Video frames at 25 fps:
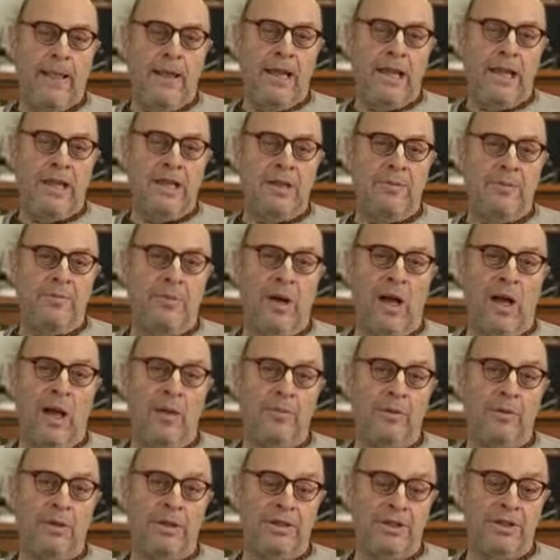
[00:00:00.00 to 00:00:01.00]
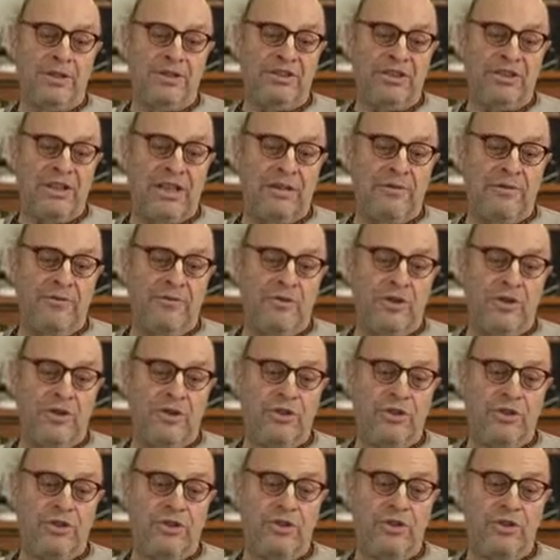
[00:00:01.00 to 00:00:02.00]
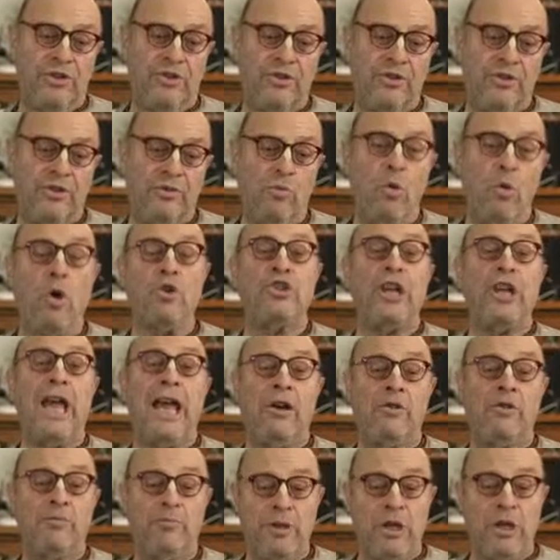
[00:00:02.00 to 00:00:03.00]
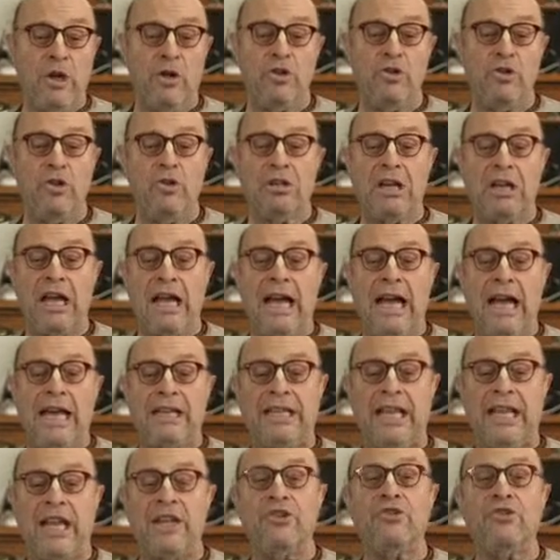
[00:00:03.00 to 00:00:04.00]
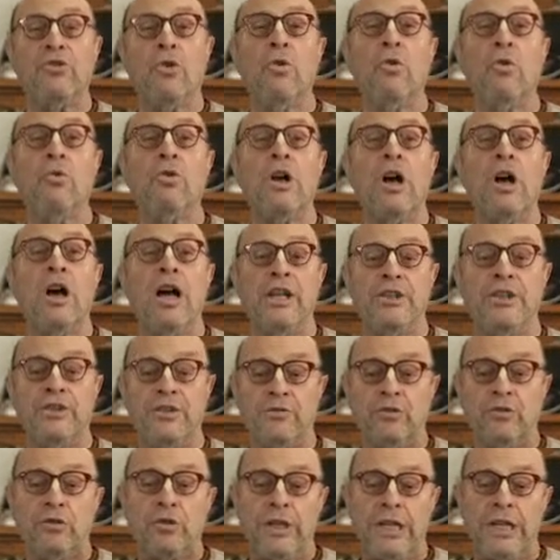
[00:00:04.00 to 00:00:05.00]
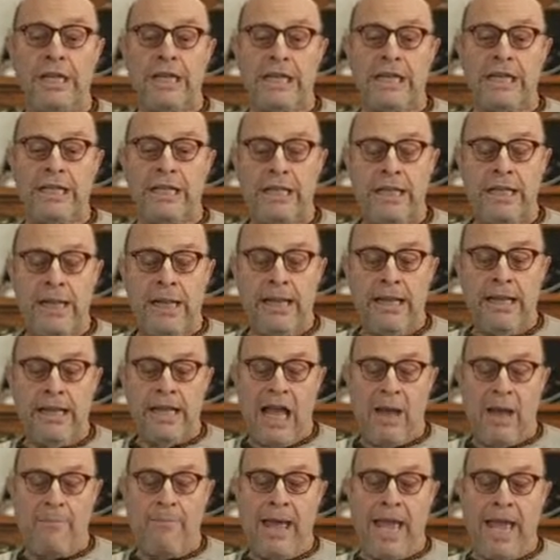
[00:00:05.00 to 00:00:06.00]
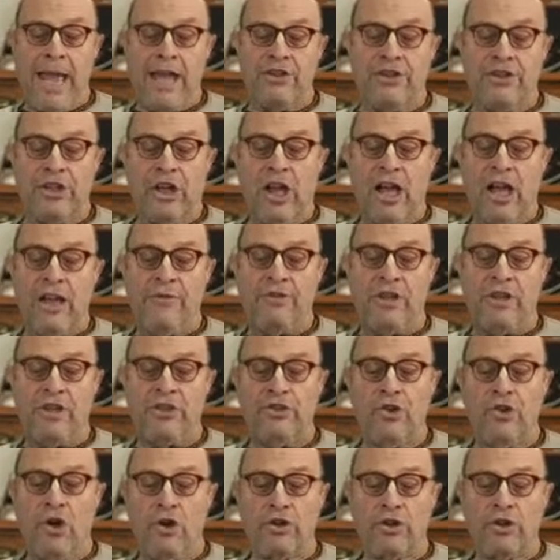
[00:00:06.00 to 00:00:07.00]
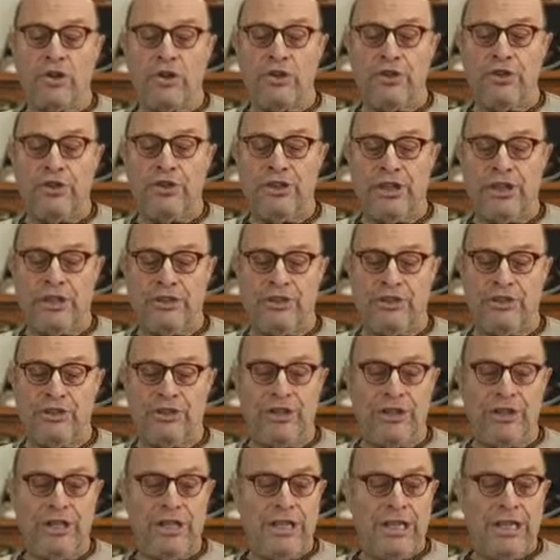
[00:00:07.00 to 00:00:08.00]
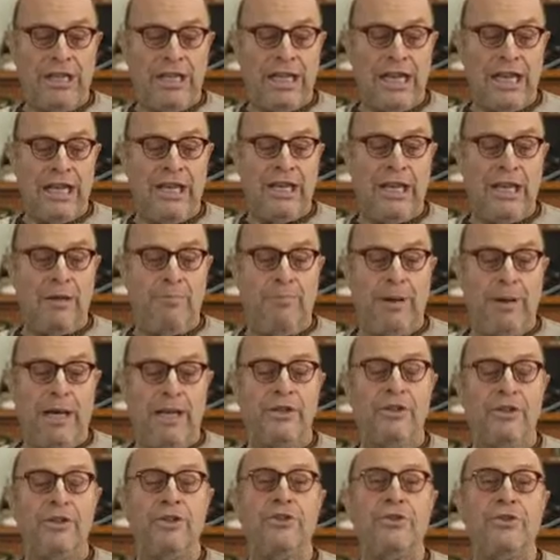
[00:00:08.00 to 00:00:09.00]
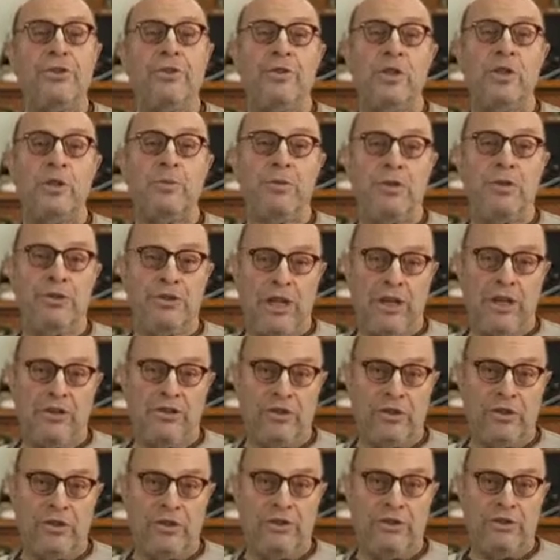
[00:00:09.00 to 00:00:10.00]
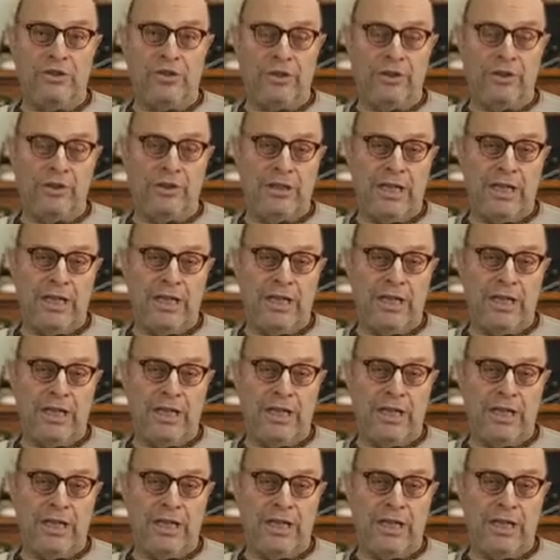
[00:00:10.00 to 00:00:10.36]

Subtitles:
In the Bible it is said, for instance, watch out, be on your guard against all kinds of greed. A man's life does not consist in the abundance of his possessions.